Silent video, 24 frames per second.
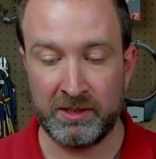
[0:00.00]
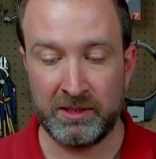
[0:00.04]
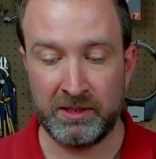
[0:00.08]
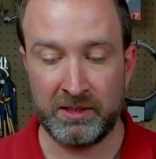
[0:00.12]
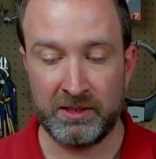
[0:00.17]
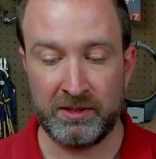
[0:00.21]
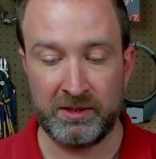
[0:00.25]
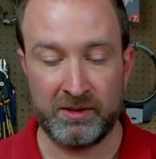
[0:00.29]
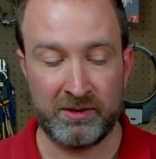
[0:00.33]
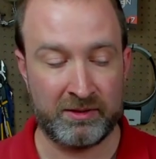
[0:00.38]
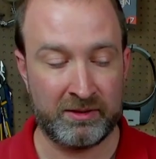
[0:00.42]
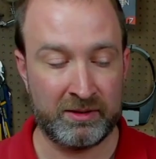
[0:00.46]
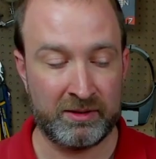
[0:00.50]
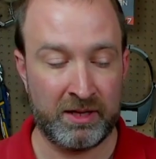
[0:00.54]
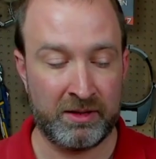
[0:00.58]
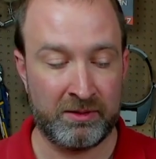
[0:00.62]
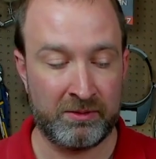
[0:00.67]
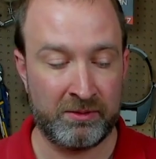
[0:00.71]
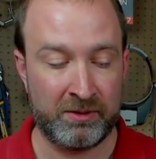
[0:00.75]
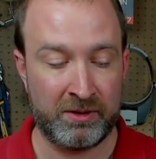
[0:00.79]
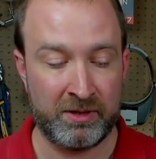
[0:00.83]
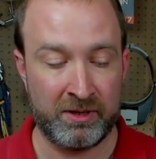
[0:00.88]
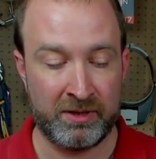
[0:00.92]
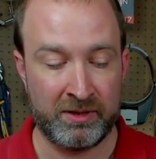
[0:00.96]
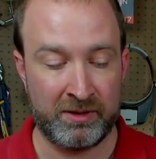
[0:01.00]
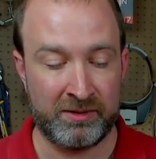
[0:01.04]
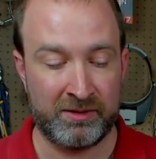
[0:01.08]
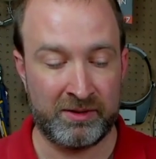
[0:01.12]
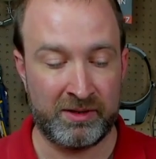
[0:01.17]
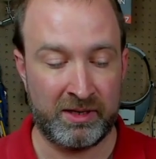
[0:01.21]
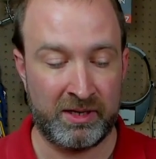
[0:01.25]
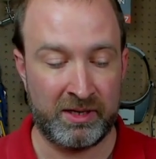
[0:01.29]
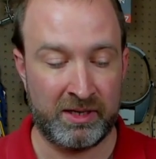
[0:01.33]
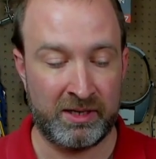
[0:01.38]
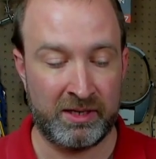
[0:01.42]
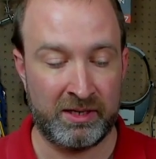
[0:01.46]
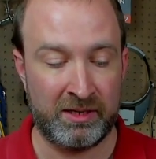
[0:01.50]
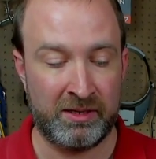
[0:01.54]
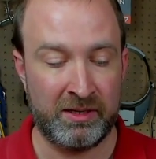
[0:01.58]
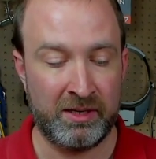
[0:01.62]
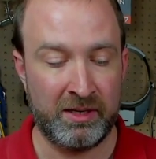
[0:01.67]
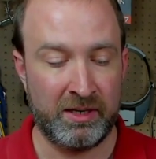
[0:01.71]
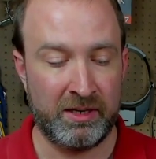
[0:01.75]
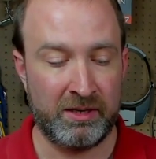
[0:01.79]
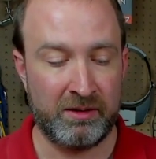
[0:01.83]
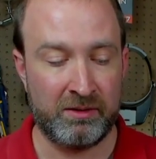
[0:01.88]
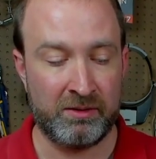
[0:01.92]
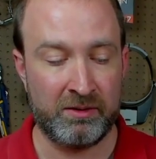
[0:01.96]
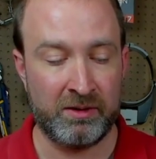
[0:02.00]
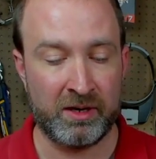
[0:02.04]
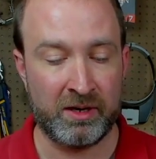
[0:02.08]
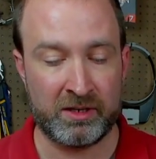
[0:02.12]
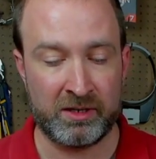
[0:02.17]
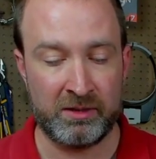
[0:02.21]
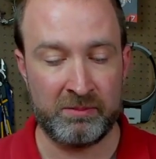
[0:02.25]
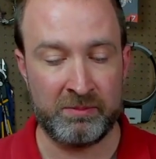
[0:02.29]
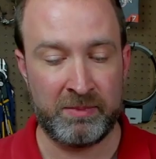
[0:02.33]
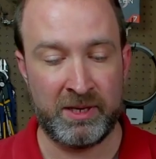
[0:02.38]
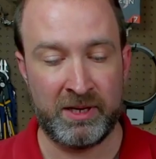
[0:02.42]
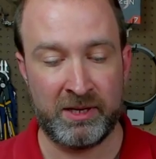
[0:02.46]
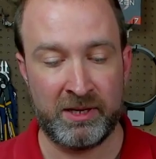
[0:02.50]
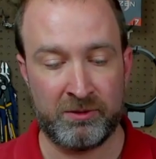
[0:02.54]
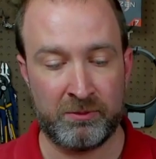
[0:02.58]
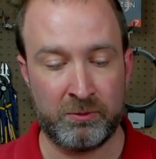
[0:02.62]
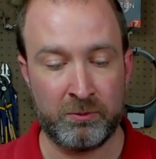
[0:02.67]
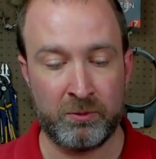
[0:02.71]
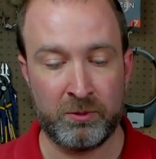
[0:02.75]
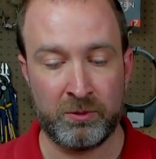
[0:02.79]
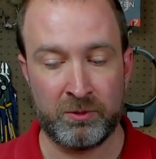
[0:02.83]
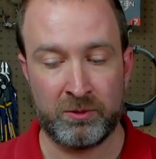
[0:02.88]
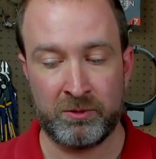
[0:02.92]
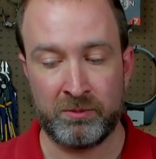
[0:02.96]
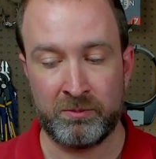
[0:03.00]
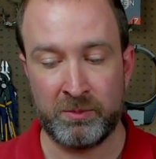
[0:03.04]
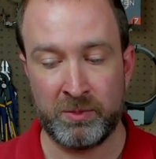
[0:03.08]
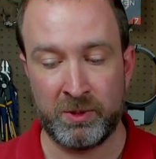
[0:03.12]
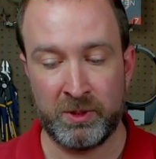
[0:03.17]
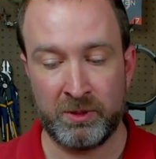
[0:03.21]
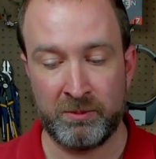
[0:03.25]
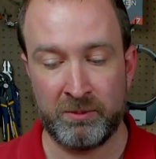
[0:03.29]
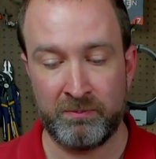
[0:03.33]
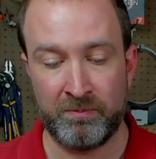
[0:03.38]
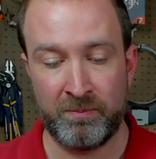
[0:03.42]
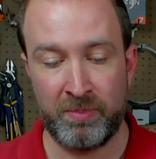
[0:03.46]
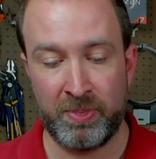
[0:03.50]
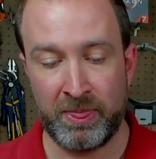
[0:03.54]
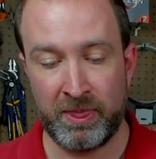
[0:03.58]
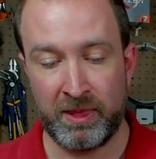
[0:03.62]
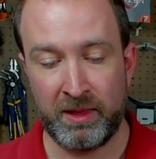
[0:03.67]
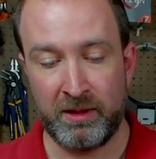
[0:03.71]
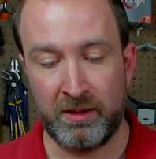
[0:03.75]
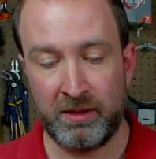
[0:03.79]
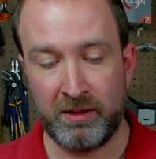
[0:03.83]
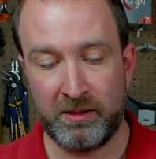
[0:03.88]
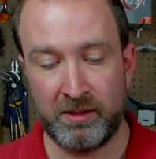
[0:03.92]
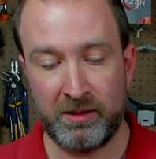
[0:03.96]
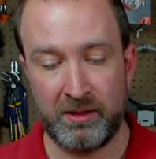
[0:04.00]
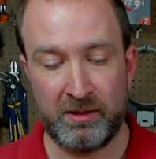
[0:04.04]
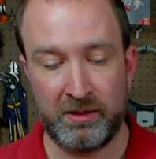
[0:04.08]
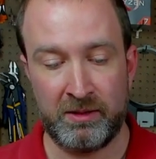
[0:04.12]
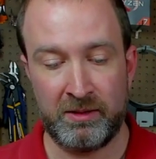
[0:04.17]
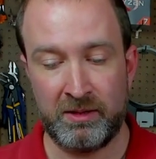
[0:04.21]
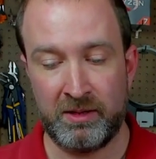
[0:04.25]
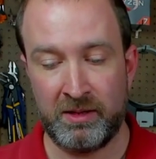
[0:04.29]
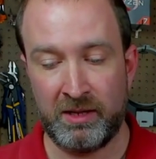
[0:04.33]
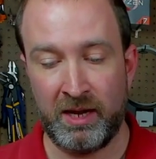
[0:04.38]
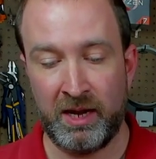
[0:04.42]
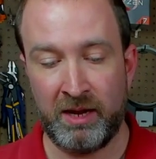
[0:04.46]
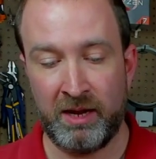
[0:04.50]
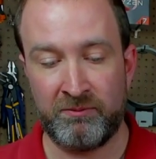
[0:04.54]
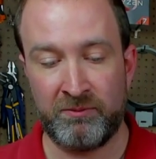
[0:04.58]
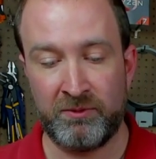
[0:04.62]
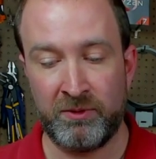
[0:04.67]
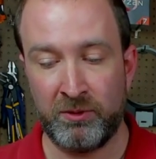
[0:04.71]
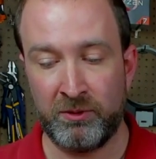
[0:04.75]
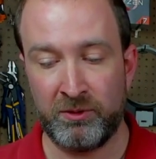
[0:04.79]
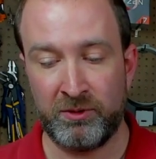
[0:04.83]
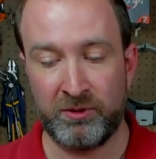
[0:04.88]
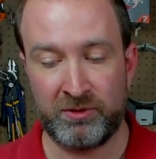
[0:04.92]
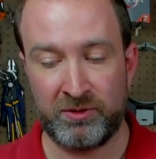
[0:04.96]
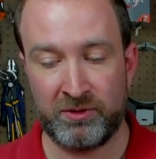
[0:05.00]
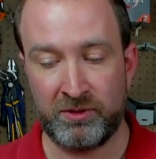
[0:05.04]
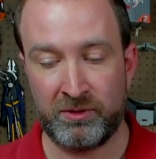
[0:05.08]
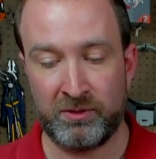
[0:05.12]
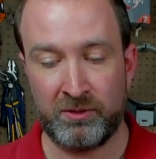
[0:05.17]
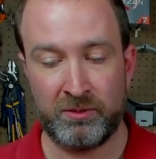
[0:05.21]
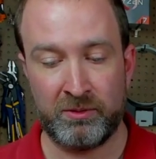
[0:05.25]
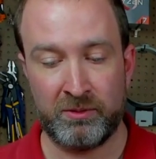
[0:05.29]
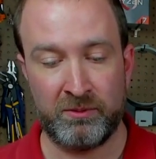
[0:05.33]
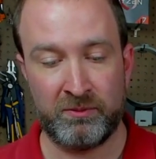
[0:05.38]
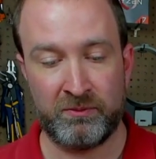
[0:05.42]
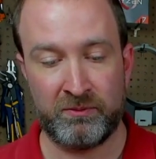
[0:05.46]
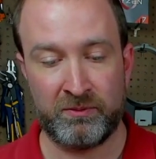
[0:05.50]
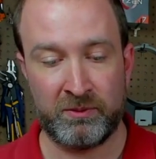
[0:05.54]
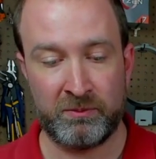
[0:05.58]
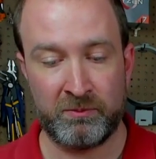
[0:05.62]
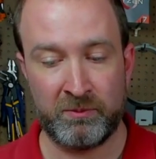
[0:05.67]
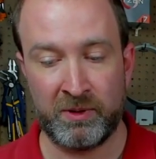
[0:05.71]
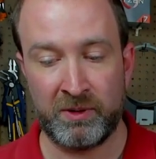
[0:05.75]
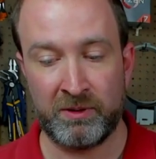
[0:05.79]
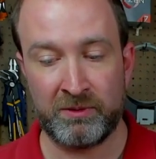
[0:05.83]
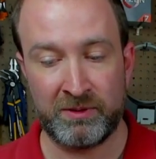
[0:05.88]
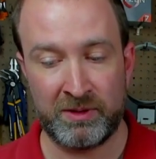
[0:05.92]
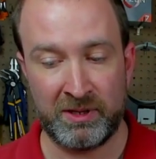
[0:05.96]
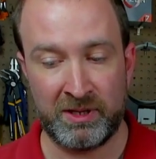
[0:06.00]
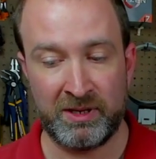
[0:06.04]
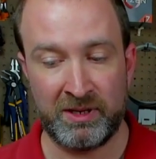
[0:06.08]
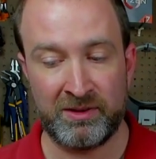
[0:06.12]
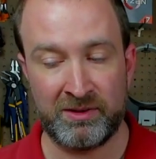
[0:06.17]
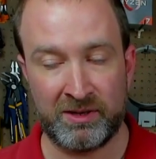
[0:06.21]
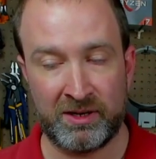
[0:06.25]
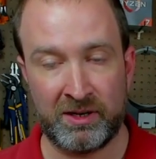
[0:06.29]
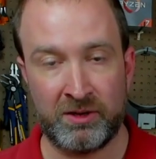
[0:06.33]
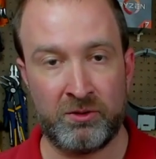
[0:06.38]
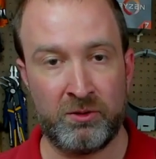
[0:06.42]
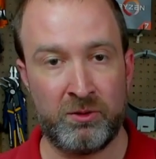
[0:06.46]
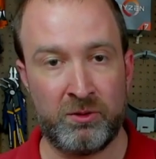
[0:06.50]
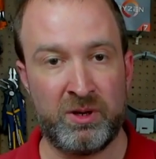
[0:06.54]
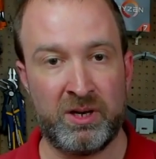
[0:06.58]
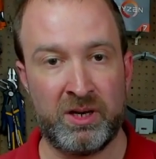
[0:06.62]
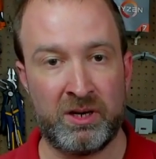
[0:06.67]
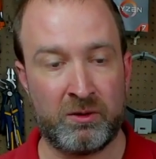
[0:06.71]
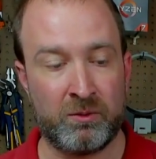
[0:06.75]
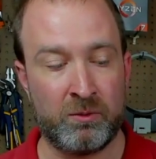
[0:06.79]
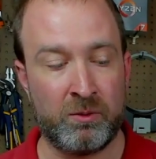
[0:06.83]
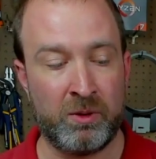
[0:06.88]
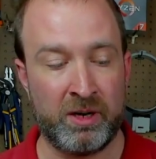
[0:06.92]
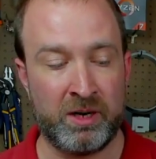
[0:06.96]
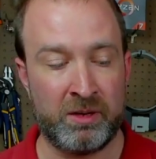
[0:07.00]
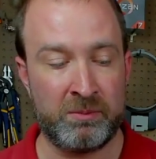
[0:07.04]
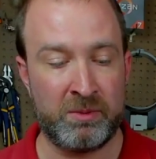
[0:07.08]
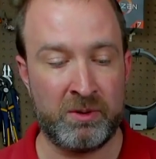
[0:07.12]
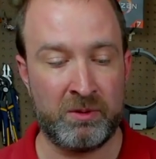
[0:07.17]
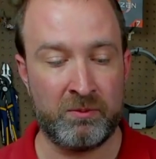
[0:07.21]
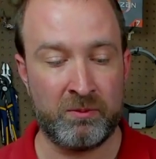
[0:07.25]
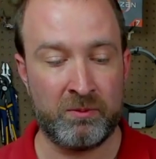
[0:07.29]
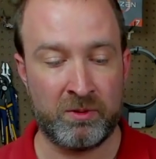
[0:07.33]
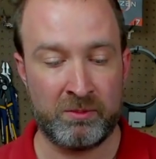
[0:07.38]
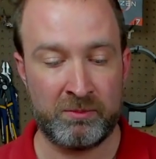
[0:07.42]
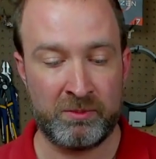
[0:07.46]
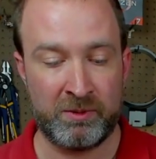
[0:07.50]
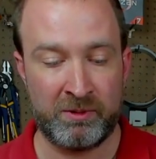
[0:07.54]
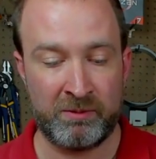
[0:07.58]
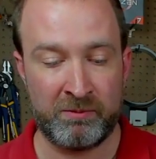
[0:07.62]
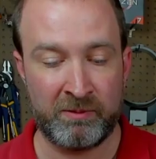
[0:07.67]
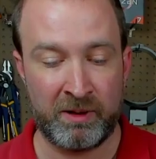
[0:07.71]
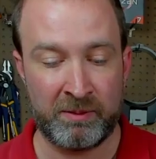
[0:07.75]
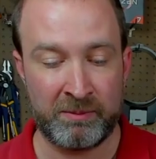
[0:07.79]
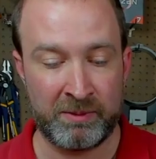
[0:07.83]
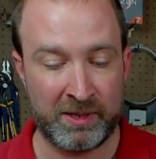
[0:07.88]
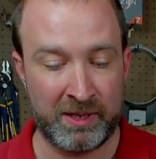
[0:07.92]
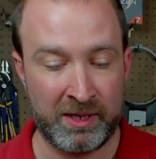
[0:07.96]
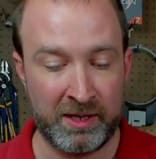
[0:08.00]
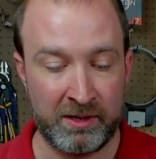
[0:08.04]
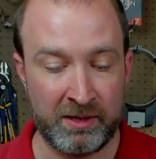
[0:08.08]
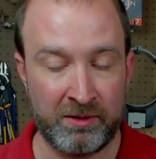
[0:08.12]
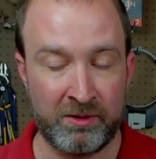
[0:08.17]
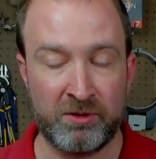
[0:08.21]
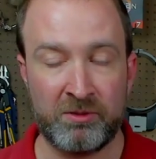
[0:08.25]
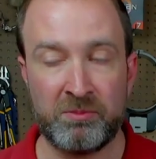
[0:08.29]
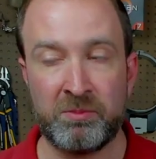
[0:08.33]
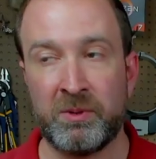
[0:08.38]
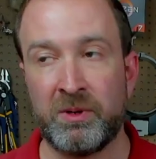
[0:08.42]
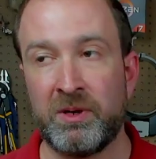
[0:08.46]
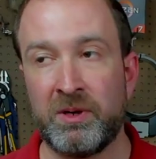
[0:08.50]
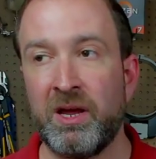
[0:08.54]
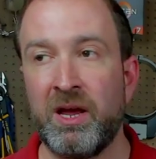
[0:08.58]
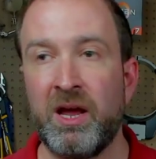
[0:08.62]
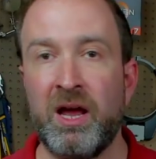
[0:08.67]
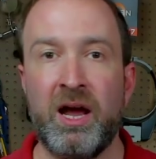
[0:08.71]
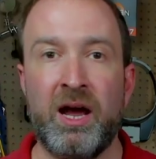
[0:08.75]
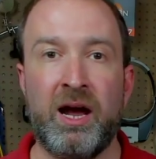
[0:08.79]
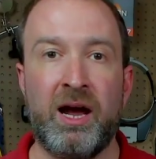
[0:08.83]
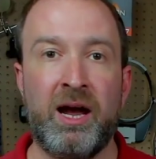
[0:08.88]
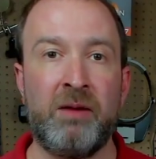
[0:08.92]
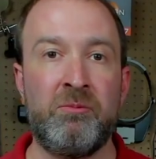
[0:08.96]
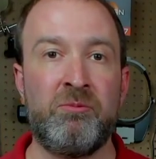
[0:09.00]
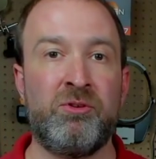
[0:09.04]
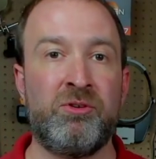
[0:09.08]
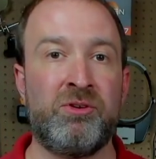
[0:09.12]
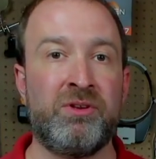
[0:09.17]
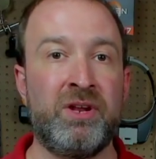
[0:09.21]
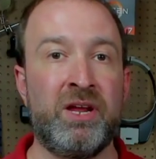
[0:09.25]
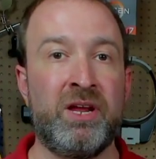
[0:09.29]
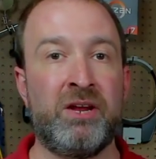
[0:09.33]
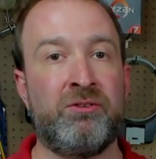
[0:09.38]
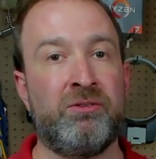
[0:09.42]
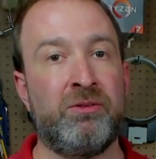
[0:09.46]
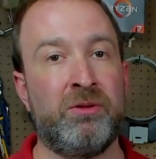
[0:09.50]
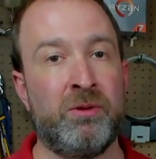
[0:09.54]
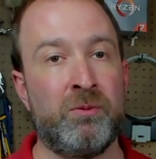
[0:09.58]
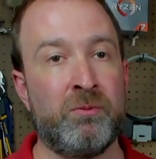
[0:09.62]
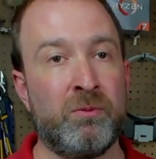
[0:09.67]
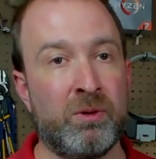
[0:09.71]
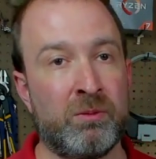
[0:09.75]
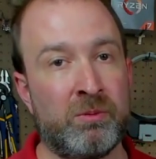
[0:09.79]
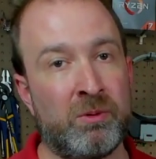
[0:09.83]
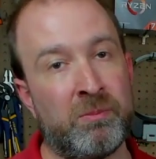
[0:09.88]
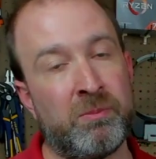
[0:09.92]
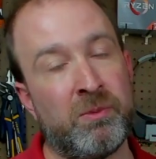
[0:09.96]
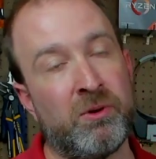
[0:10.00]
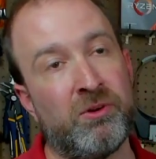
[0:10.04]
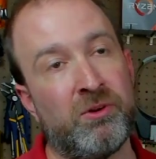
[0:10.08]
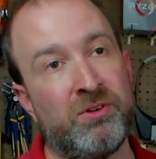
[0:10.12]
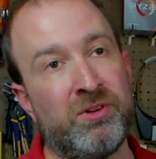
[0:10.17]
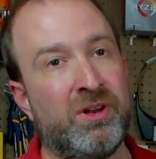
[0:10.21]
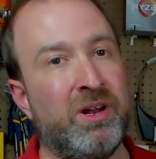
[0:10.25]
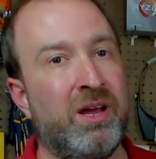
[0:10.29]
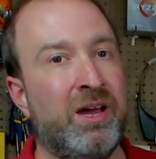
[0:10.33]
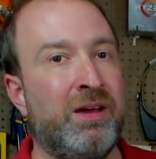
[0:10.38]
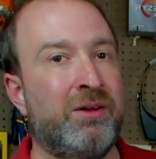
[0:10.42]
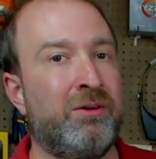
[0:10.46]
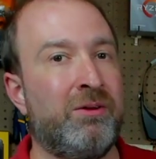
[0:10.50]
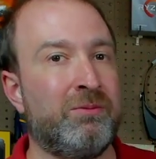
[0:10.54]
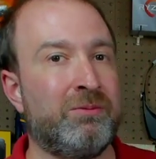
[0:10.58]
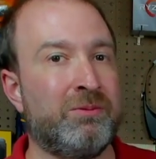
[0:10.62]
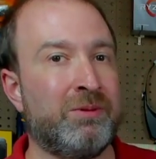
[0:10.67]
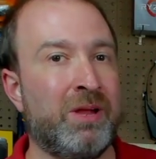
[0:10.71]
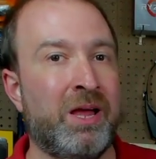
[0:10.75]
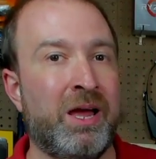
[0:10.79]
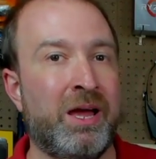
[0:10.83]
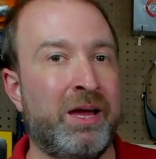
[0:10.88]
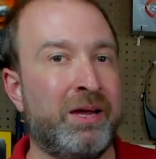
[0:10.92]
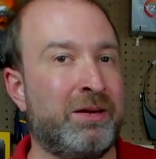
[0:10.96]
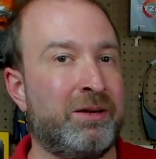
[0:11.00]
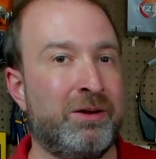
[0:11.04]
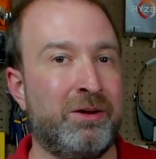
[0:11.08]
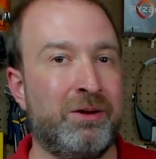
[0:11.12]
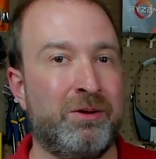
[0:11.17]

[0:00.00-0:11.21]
this leather does, and you're not going to be as warm. I've noticed, from wearing these, I do get quite a bit warmer around my ears, but I'm just naturally a warmer person. I don't like